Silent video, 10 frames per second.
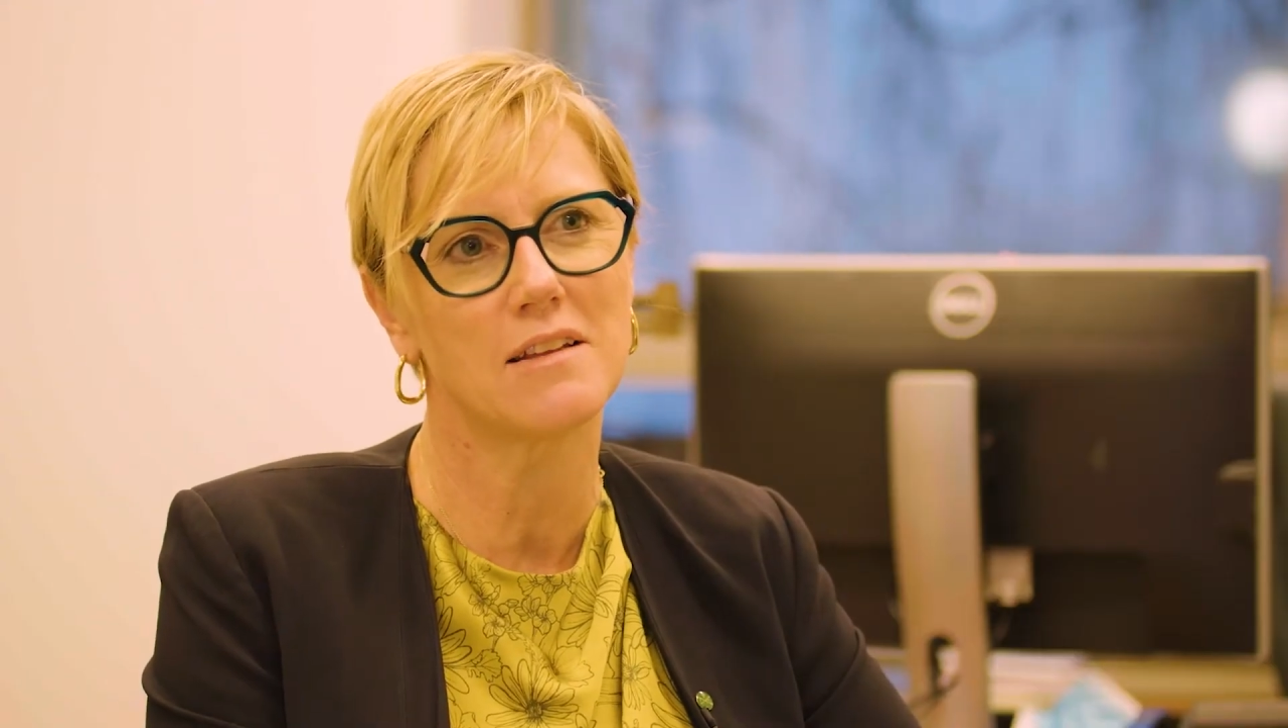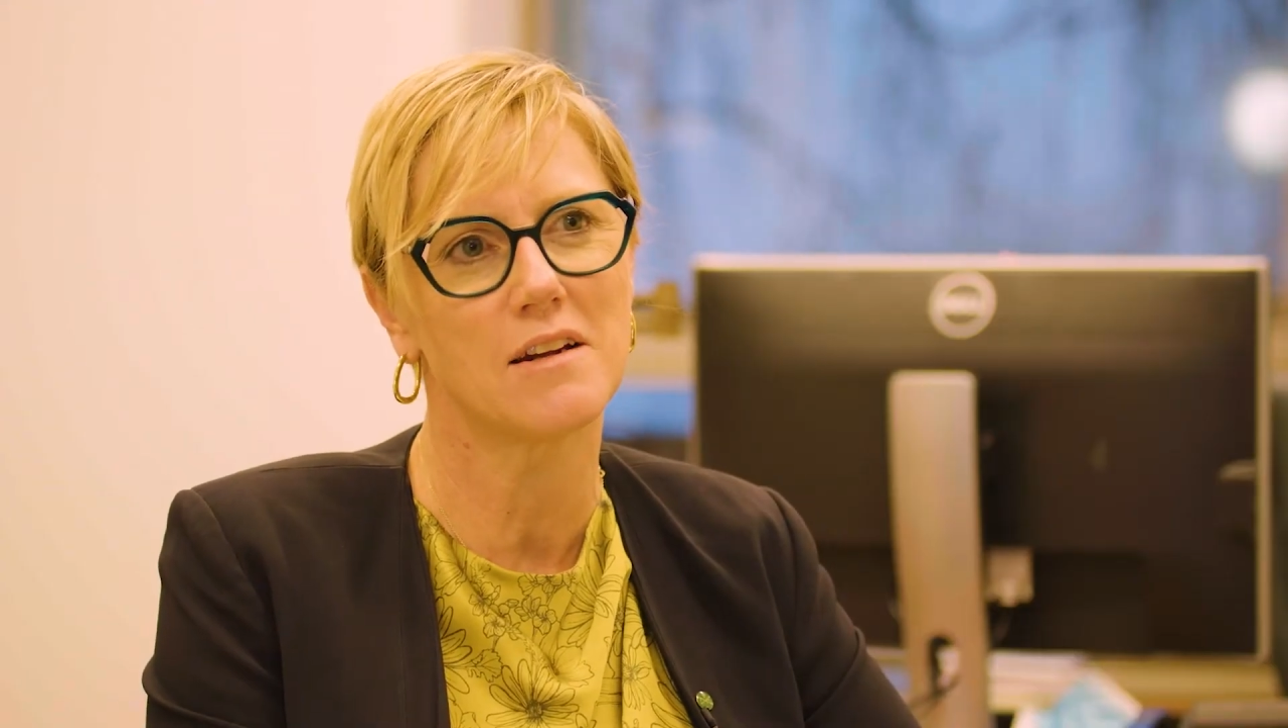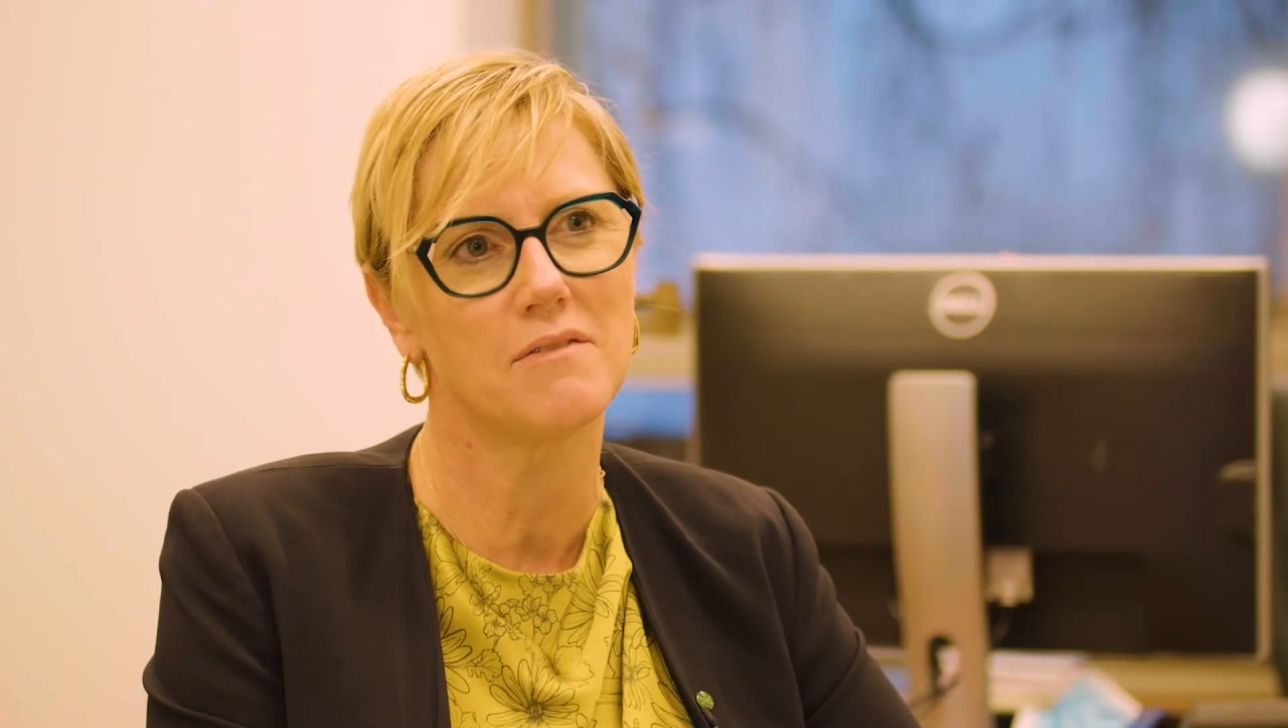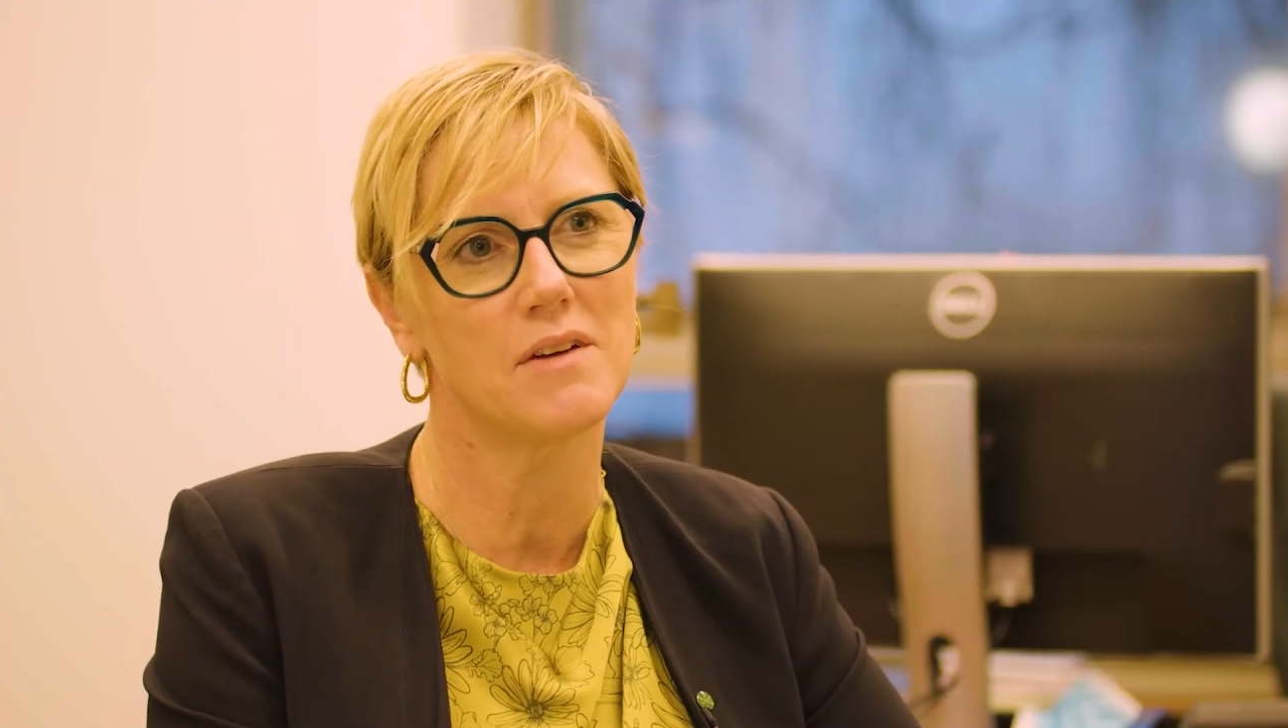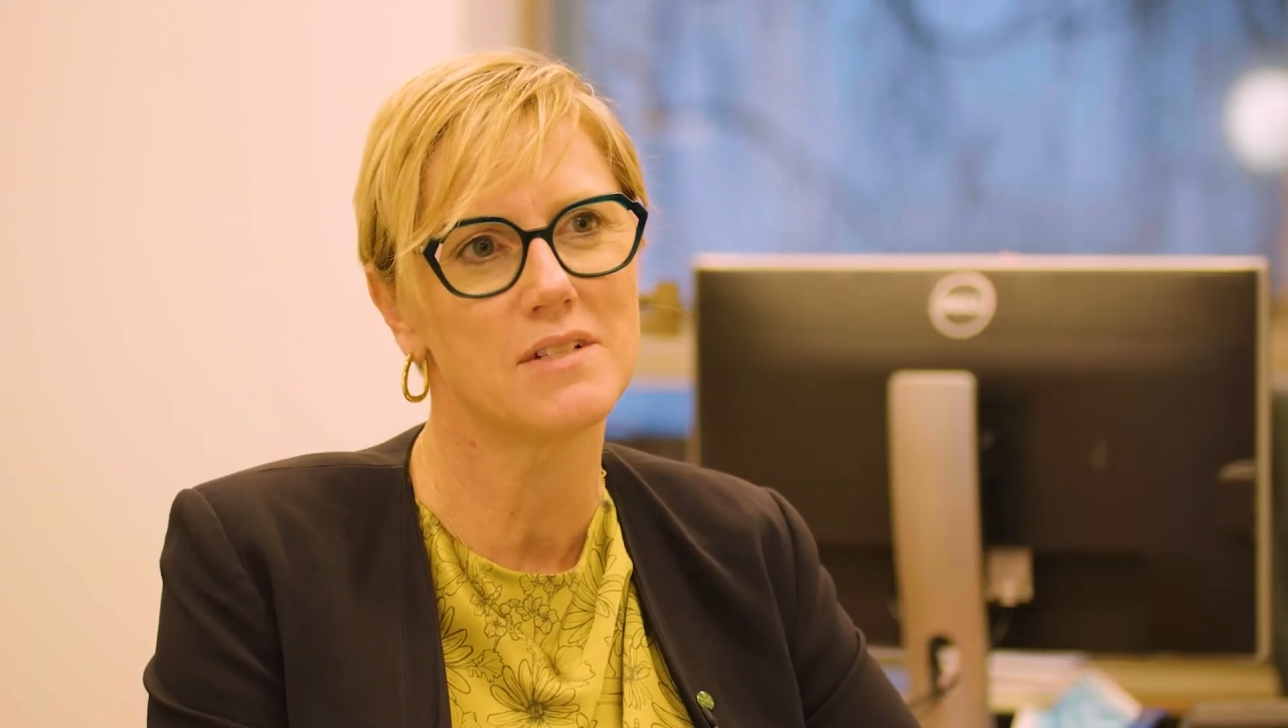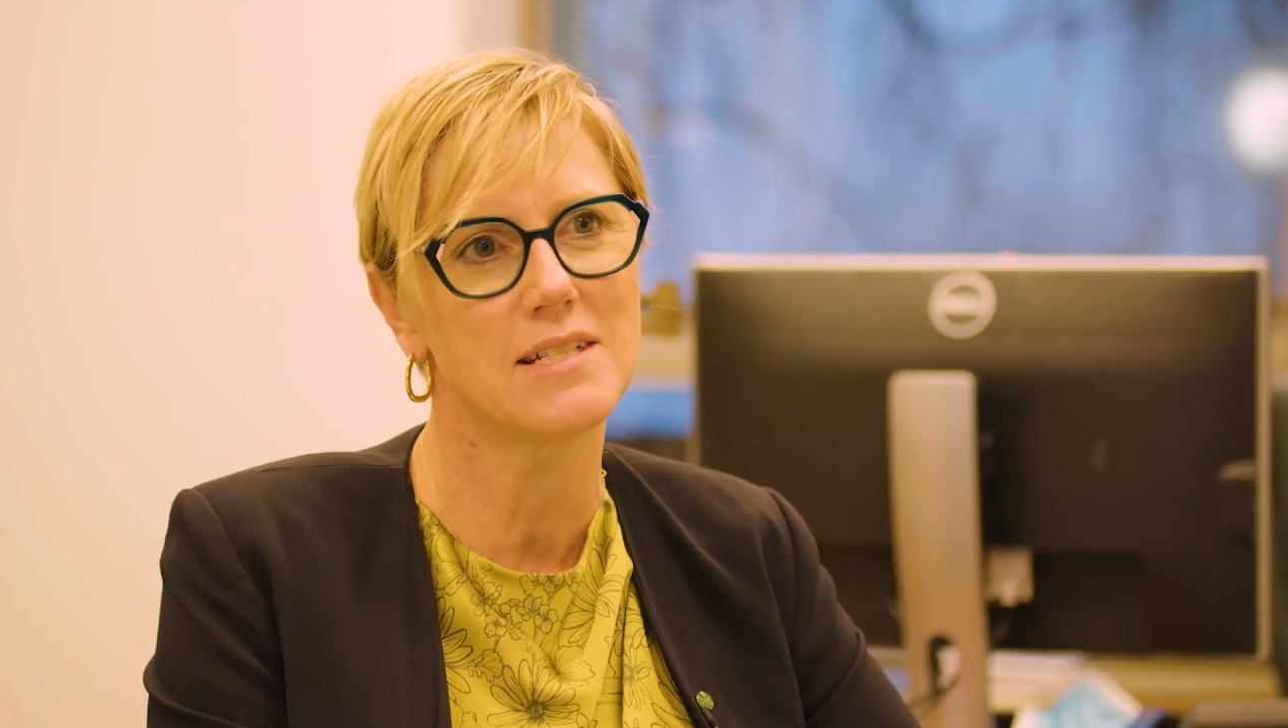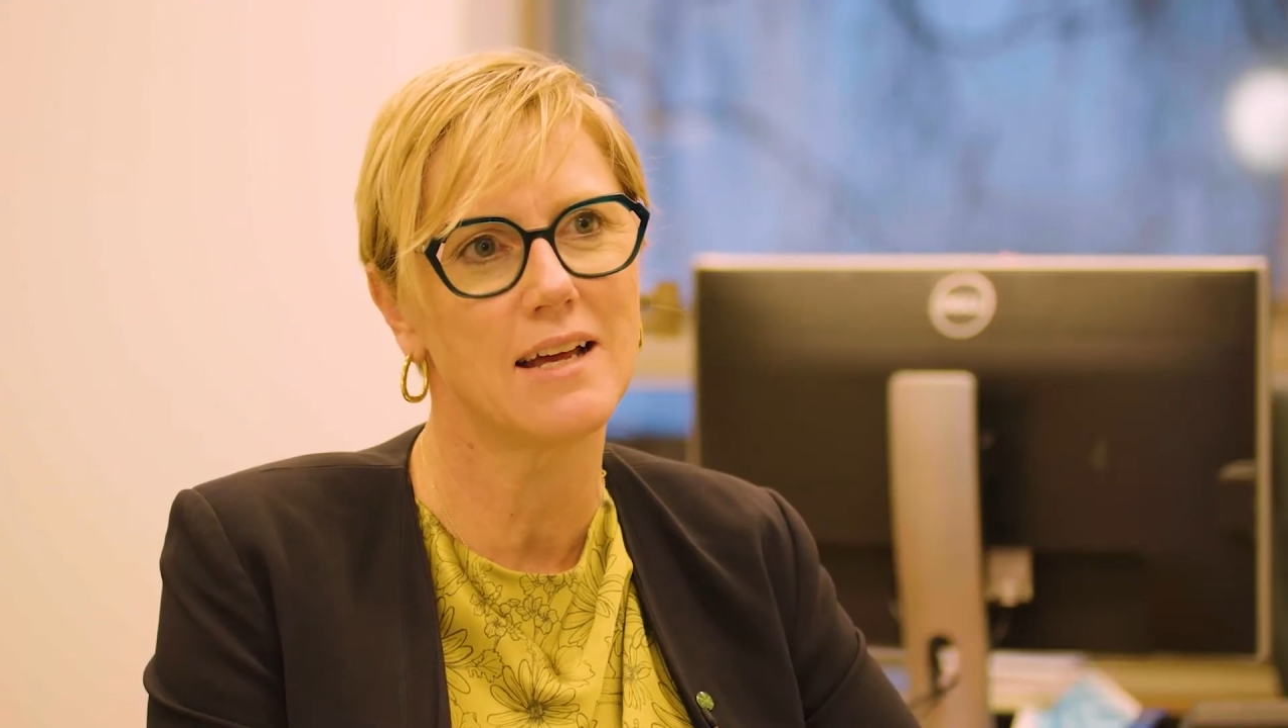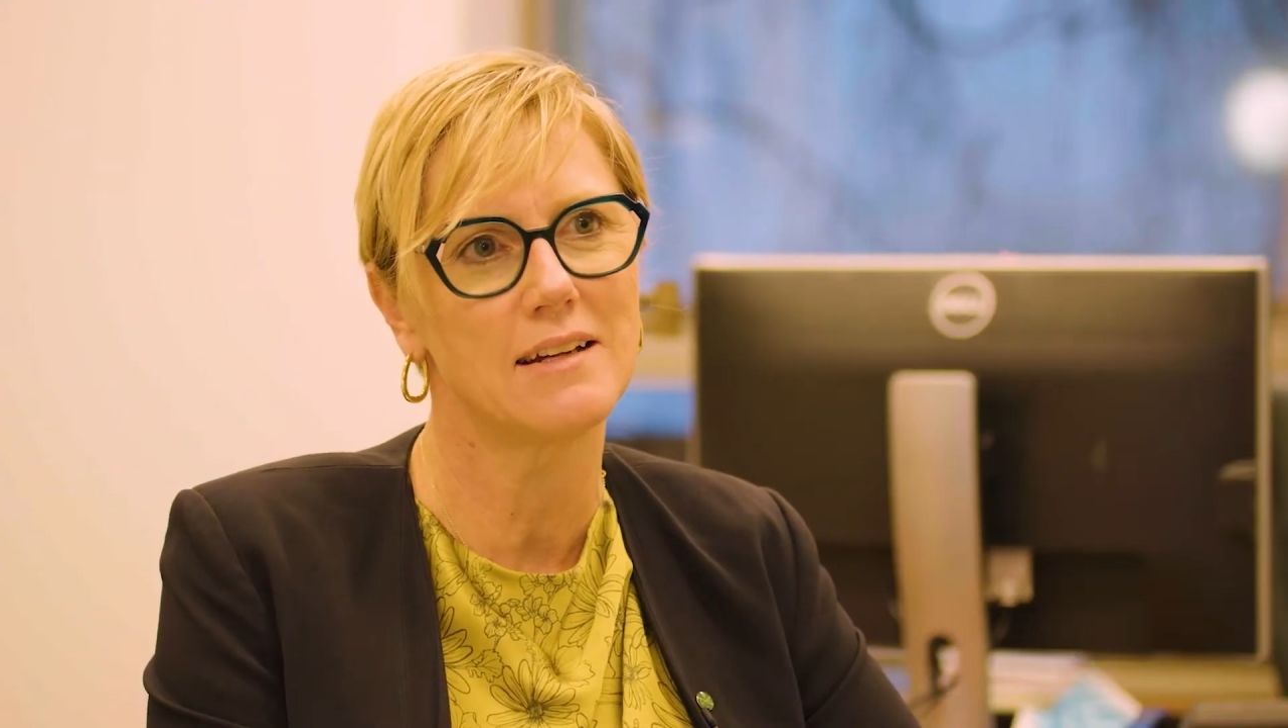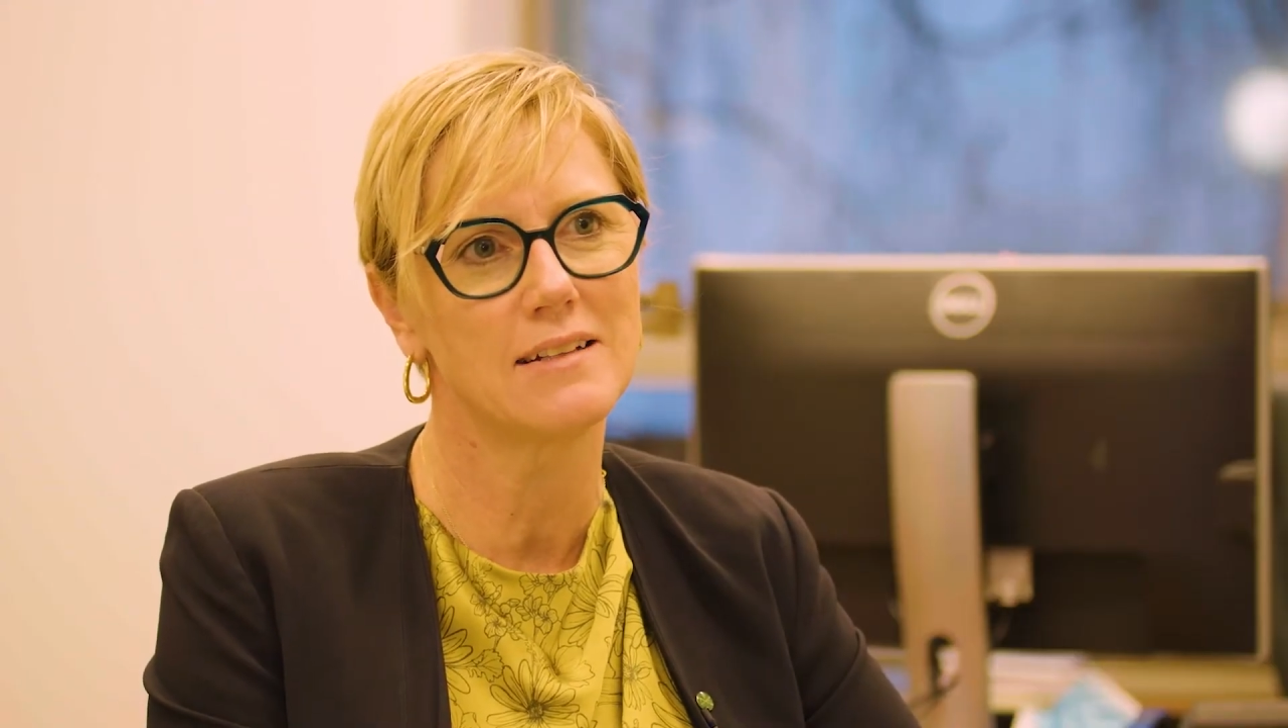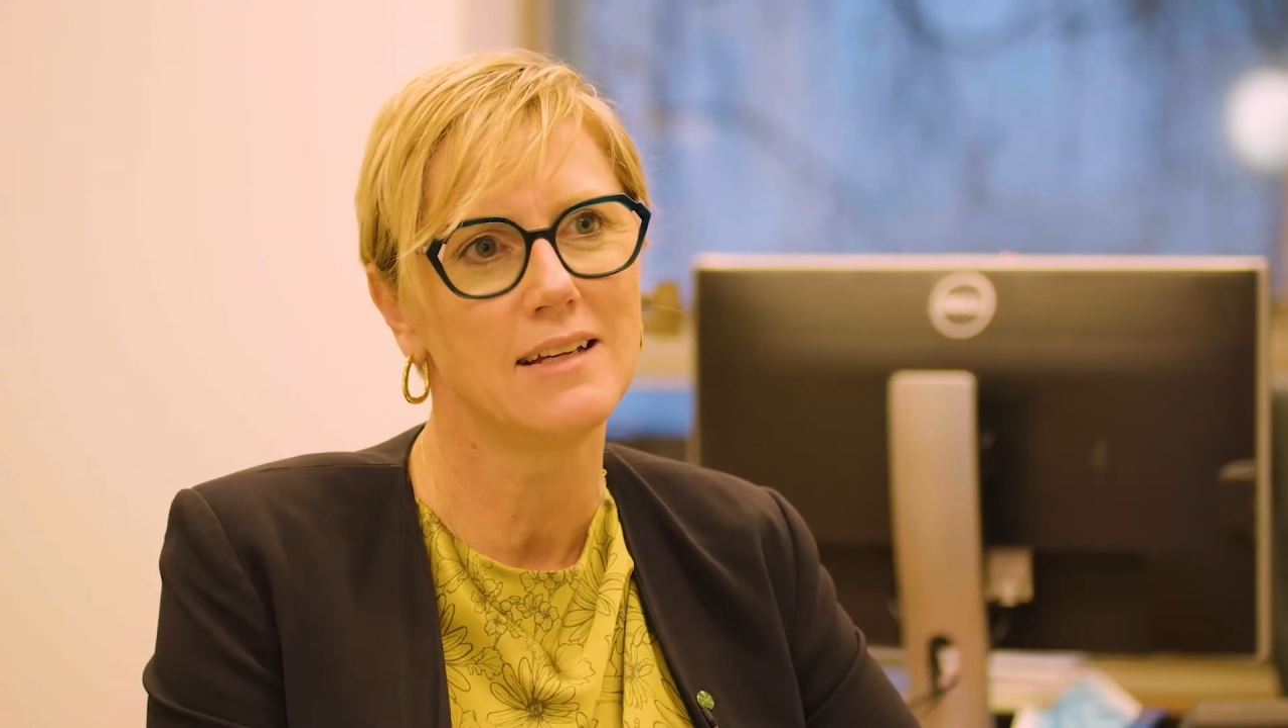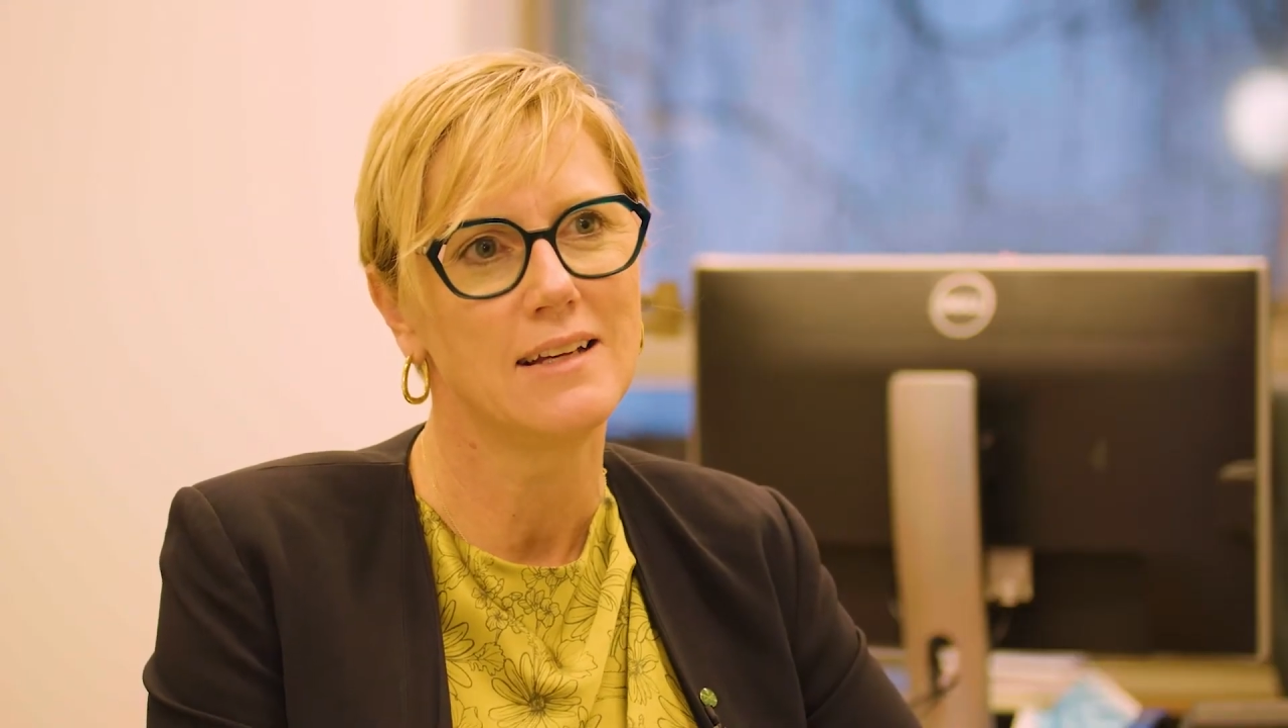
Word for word: that I've ever done.